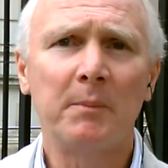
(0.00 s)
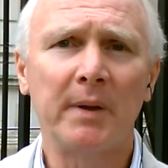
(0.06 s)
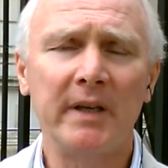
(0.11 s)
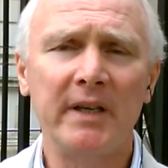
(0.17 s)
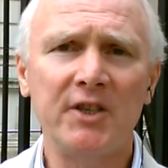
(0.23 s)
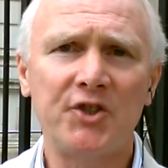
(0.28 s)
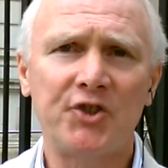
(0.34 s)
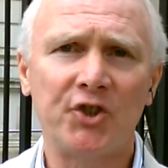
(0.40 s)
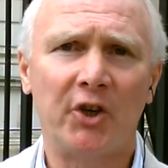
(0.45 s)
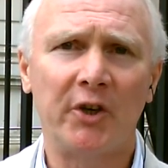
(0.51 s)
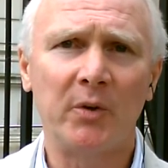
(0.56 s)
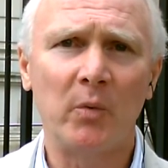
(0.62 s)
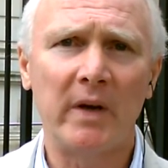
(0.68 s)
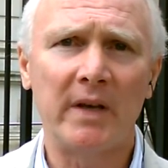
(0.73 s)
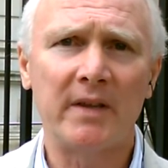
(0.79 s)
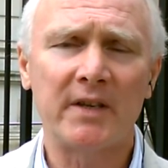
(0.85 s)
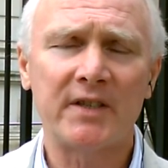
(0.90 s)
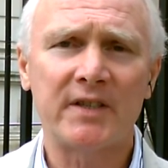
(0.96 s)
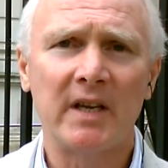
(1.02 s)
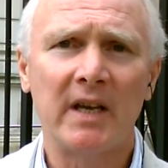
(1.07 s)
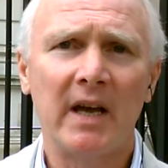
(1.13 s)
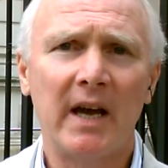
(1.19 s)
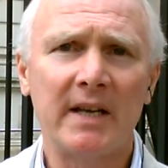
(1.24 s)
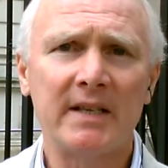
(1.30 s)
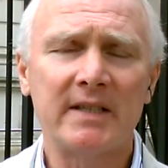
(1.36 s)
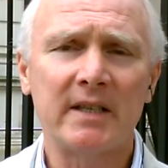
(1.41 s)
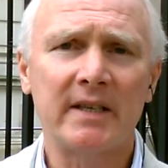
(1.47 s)
Please join with us,
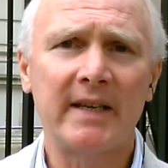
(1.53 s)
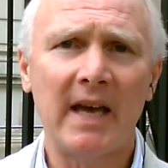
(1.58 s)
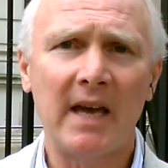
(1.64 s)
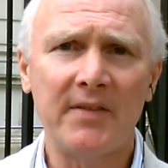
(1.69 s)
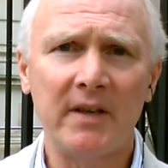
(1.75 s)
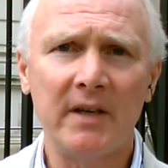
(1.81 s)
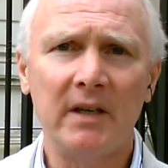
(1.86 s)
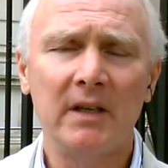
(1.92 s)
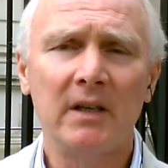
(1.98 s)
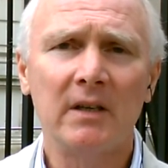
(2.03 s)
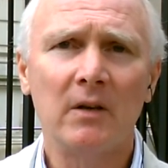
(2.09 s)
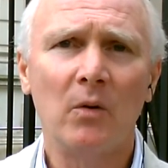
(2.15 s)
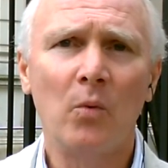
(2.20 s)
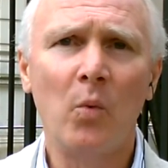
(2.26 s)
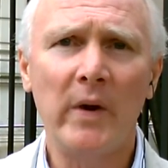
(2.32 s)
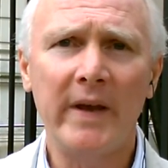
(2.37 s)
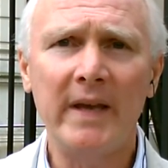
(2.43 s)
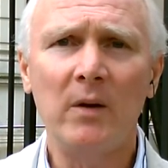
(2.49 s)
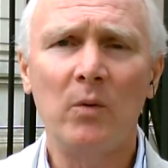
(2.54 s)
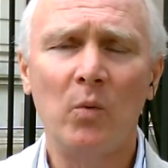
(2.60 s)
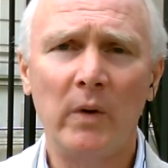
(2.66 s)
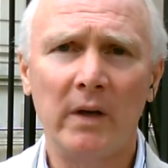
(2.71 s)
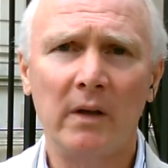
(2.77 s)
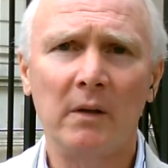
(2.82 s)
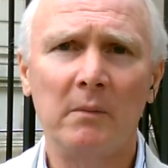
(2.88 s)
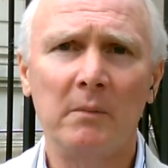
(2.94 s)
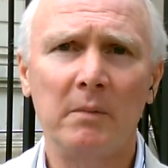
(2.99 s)
and together we
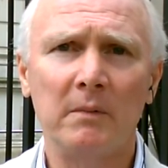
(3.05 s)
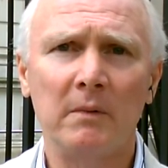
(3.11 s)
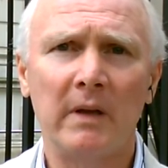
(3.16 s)
will